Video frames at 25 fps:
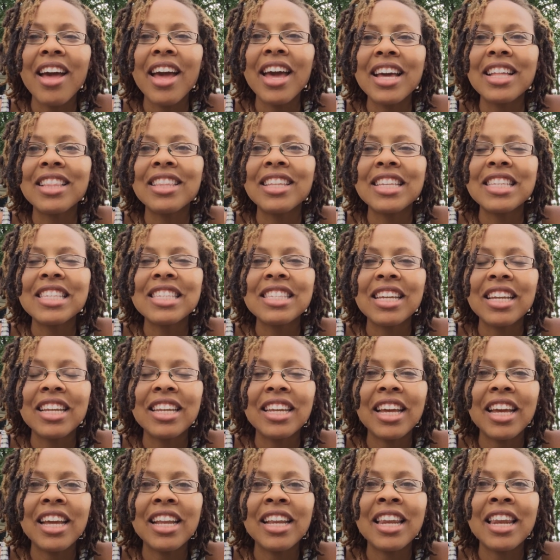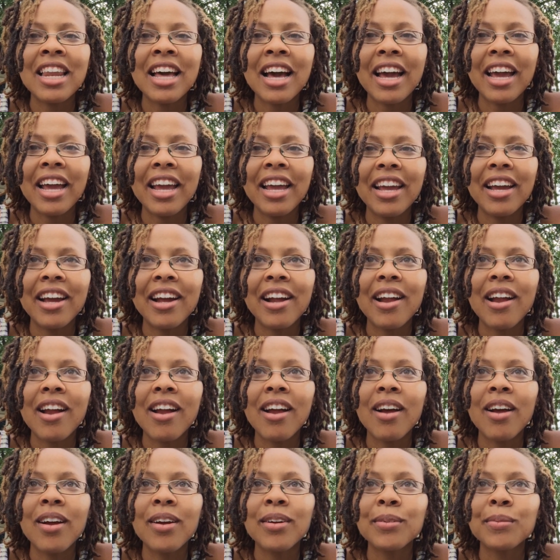And then Sunday night,
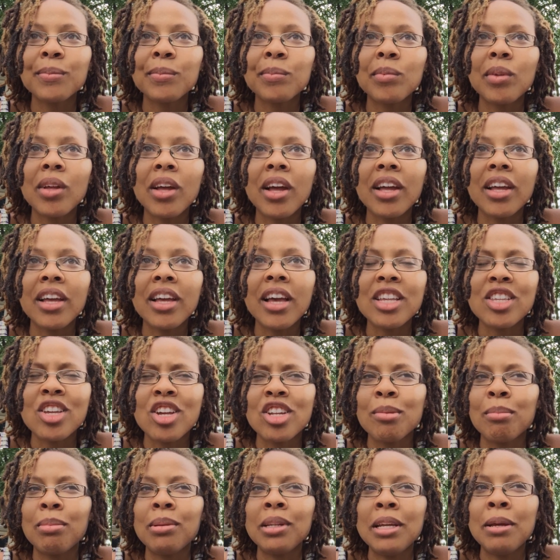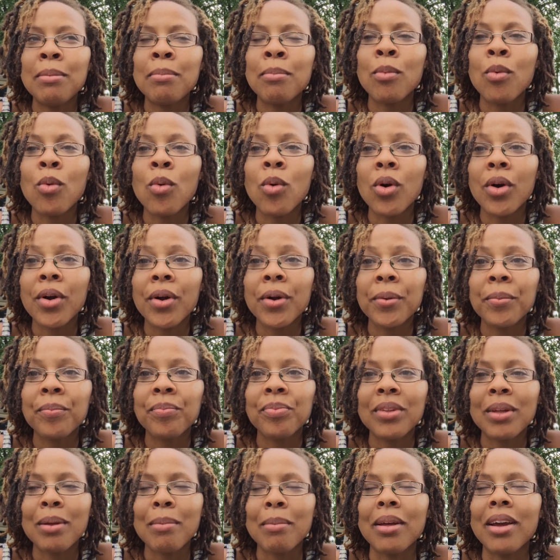I started to bleed more,
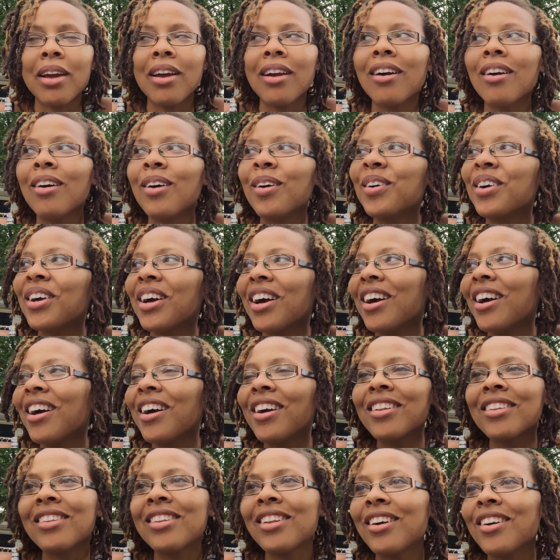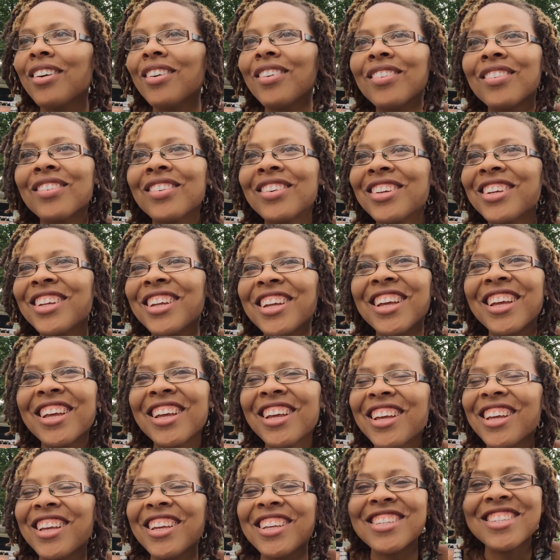and I'm like, oh God, no,
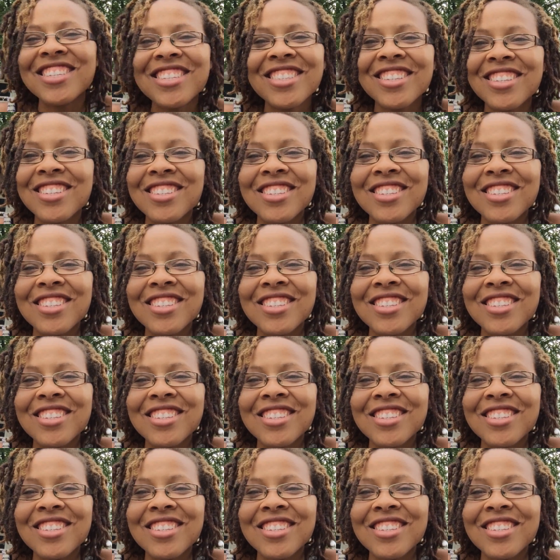this